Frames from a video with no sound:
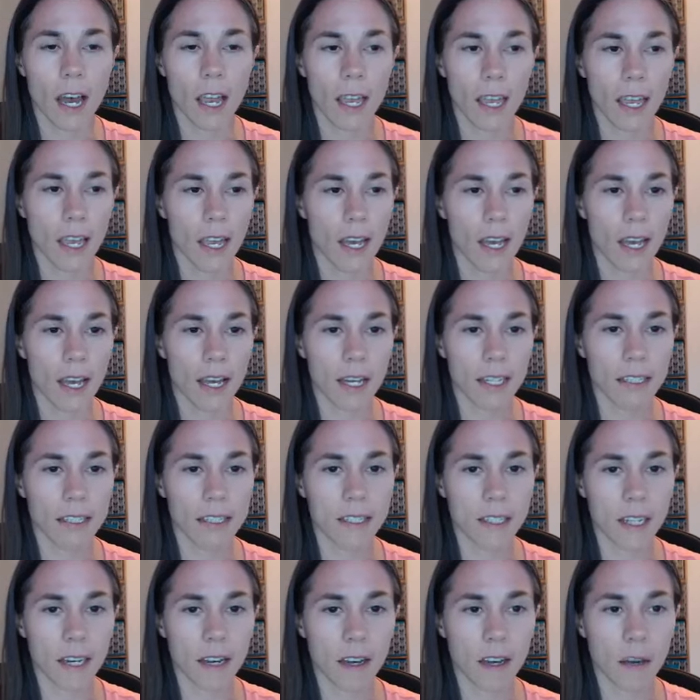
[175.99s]

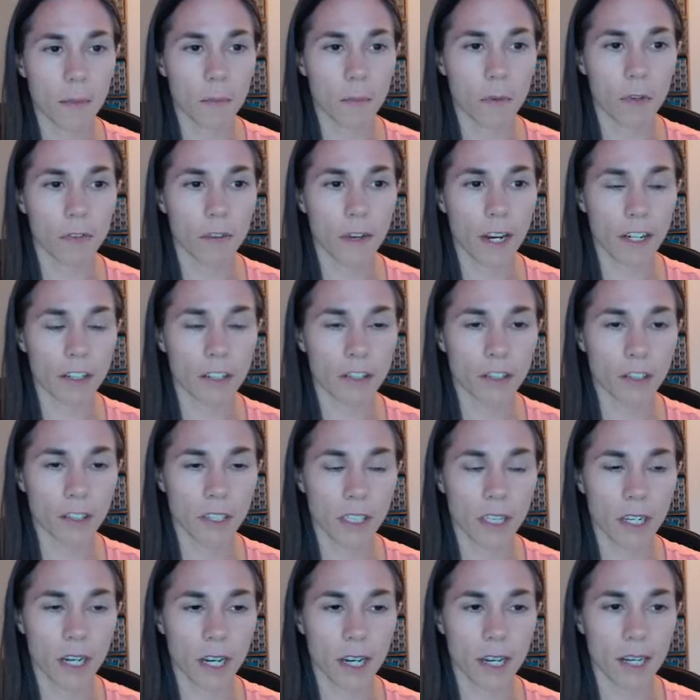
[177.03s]
and we've
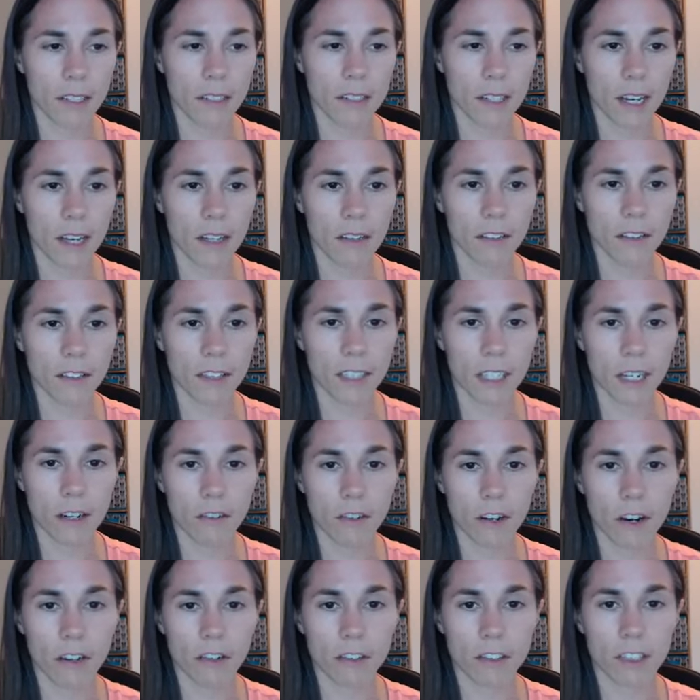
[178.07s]
actually got L
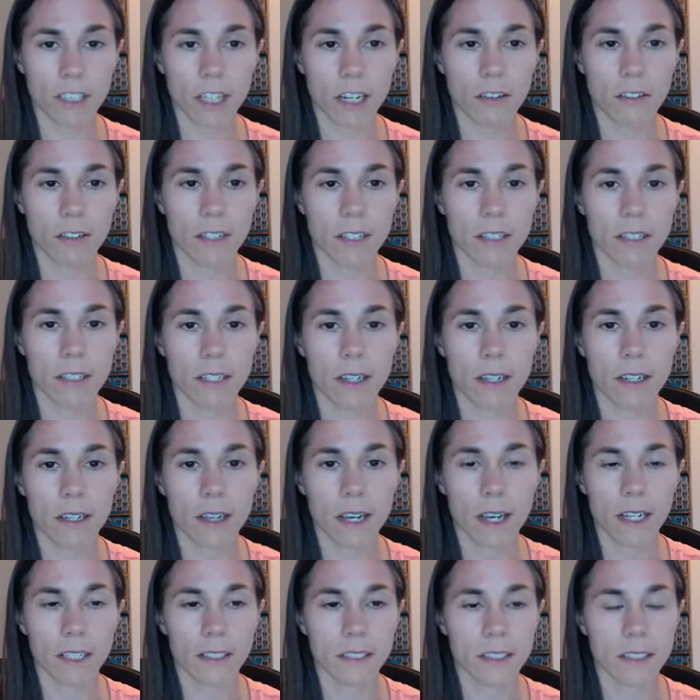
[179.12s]
sound, R sound, and
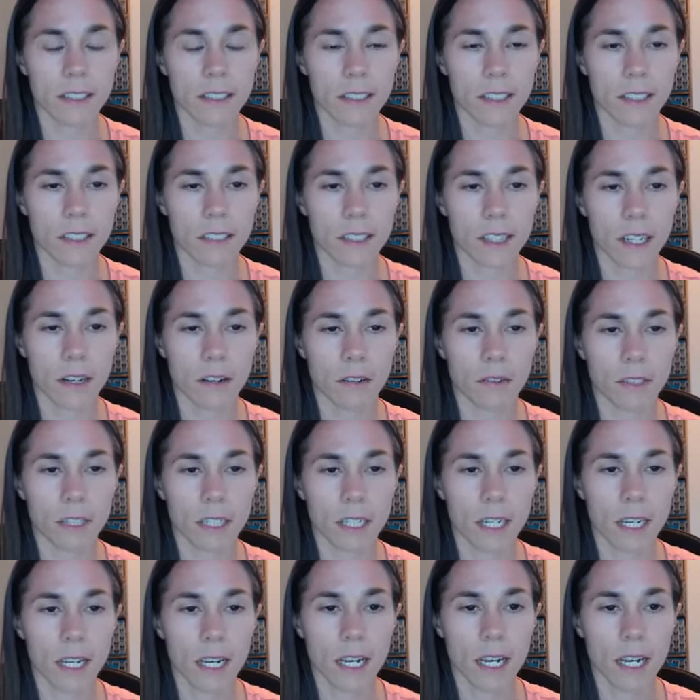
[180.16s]
S and Z sound.